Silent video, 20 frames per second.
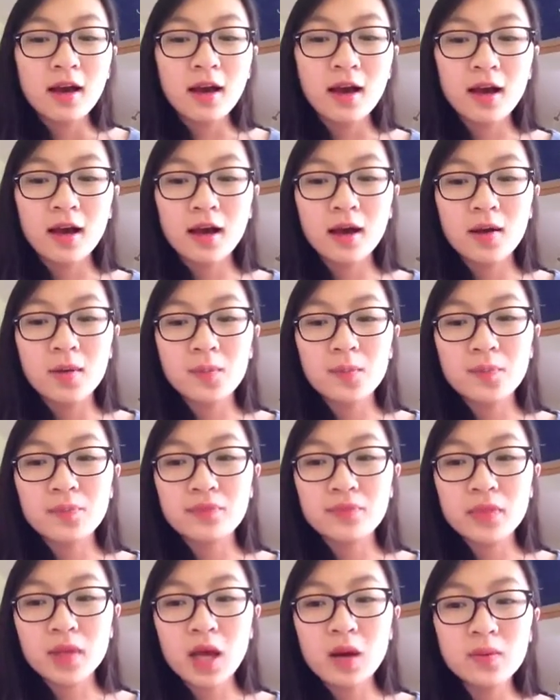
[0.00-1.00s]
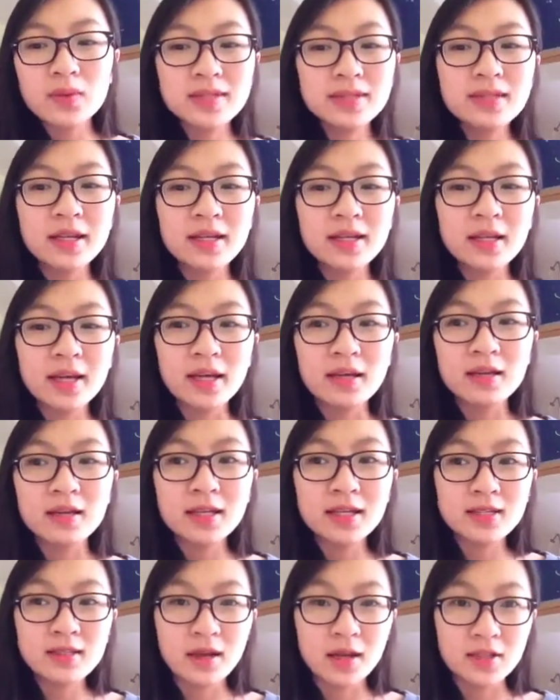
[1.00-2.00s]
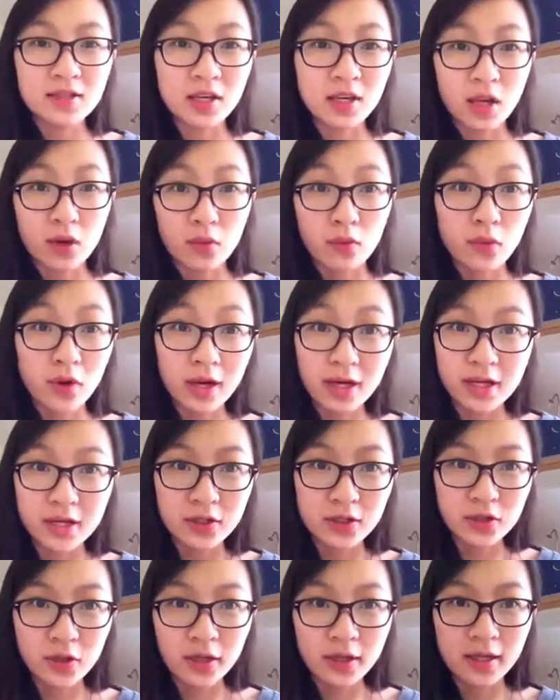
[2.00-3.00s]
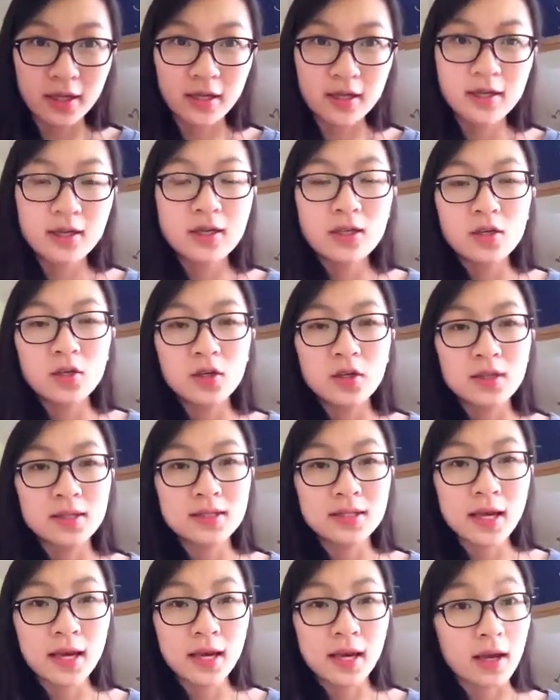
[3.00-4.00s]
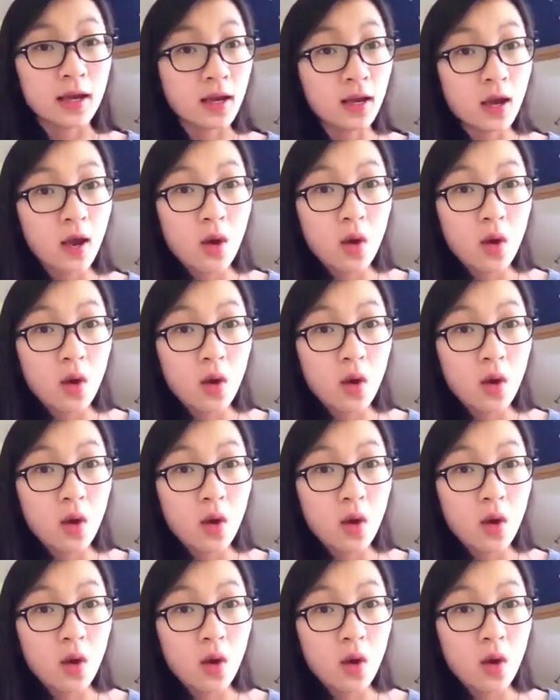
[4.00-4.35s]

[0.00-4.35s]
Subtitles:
I was studying this last year and I really enjoyed it, you could say,